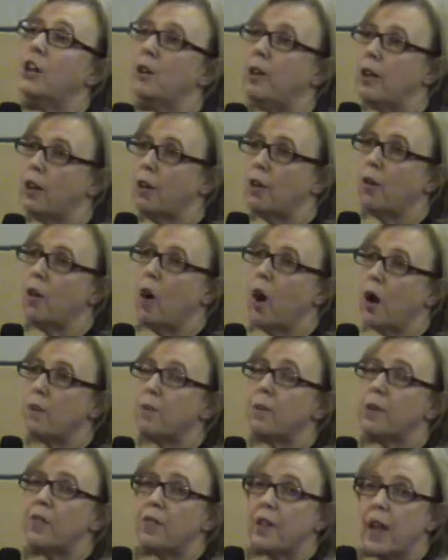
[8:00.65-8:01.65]
You know,
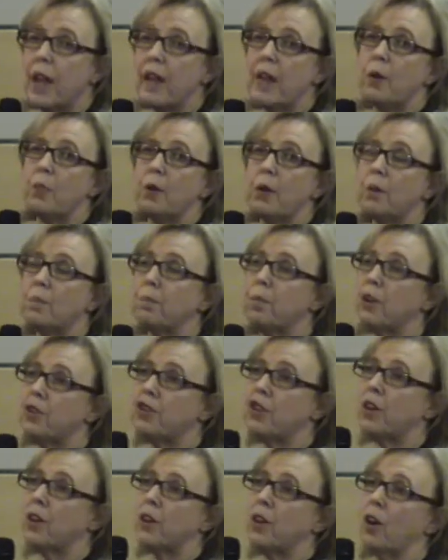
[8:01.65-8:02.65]
Harper said he wouldn't
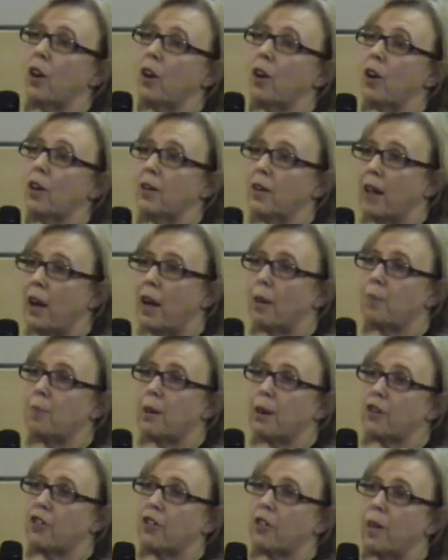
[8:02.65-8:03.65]
push it up down
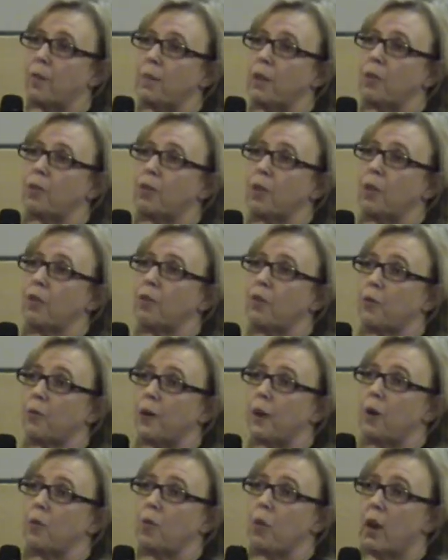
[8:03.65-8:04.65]
British Columbia's throats if
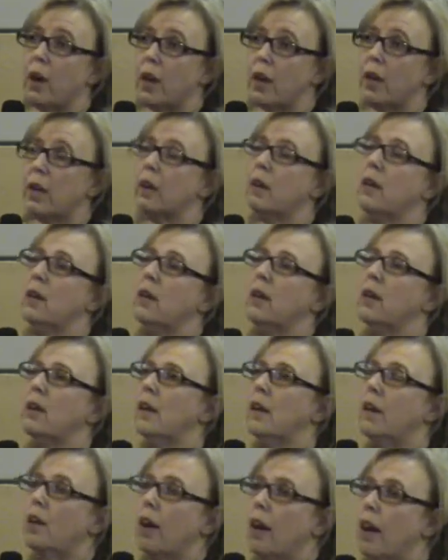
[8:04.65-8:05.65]
we don't want it.
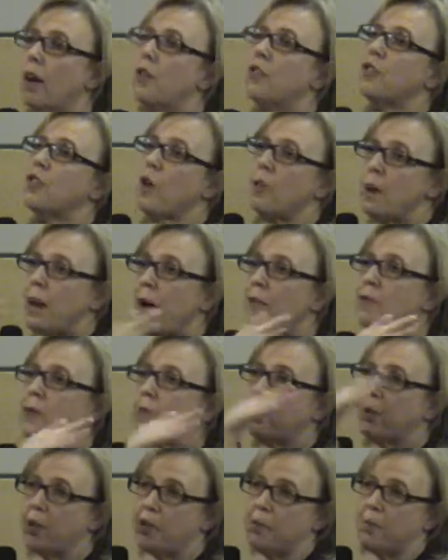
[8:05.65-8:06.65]
Uh, so we
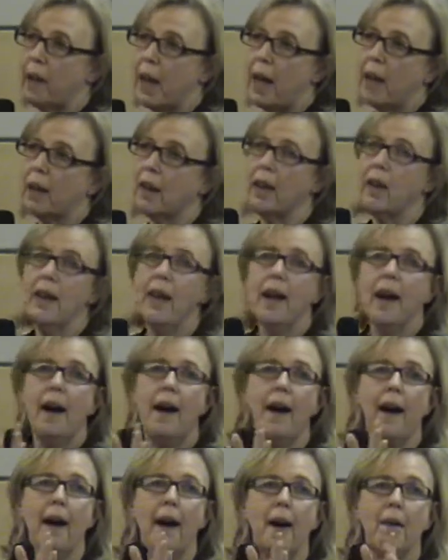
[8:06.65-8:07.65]
have to push back.
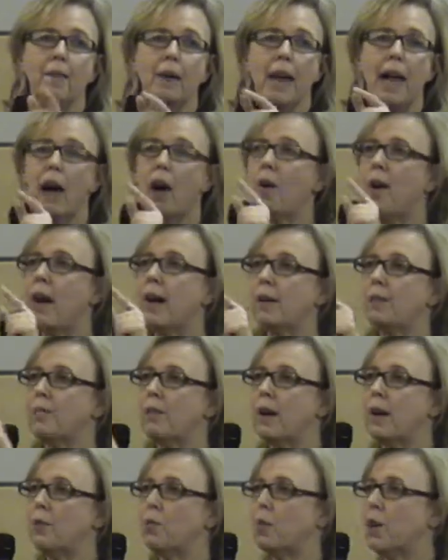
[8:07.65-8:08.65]
Uh, now I
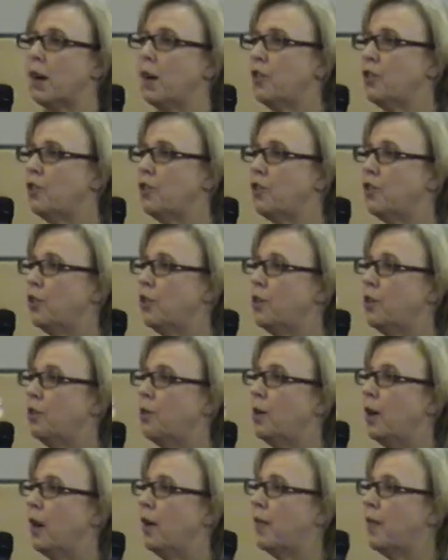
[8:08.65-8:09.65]
went one,
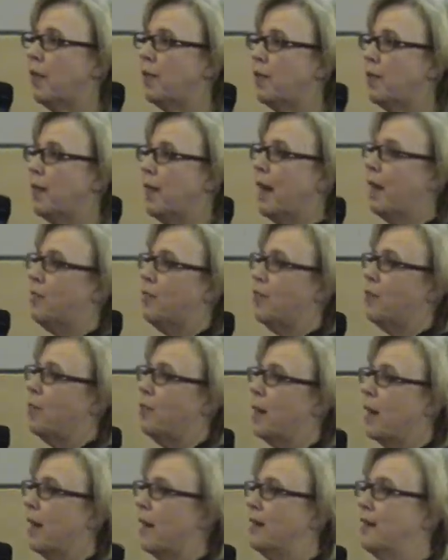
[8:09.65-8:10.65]
two, and then yes, you
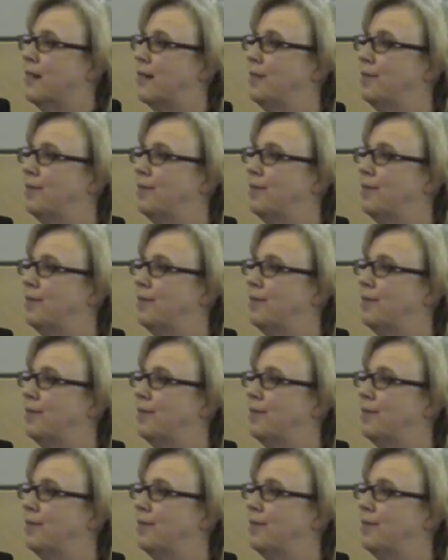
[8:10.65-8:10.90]
are next.